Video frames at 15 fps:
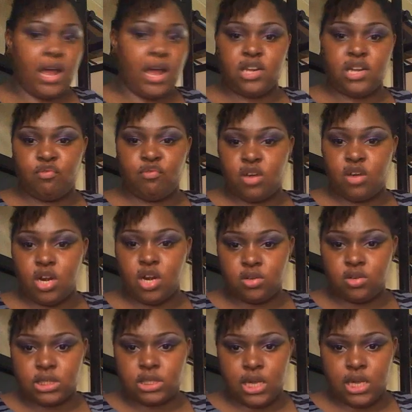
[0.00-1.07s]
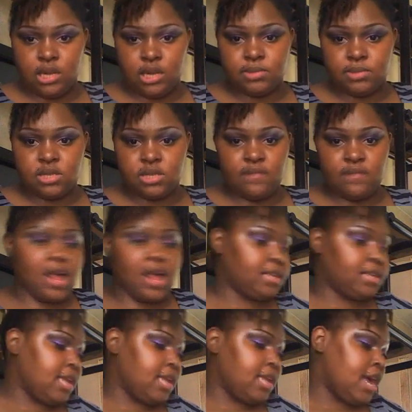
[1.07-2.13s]
different color schemes and stuff like
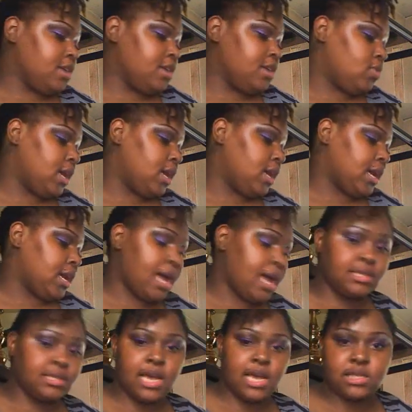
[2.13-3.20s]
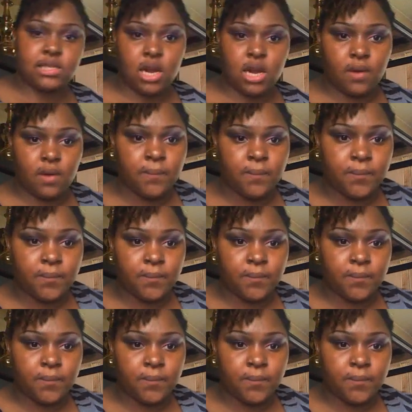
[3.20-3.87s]
that. You can contact her.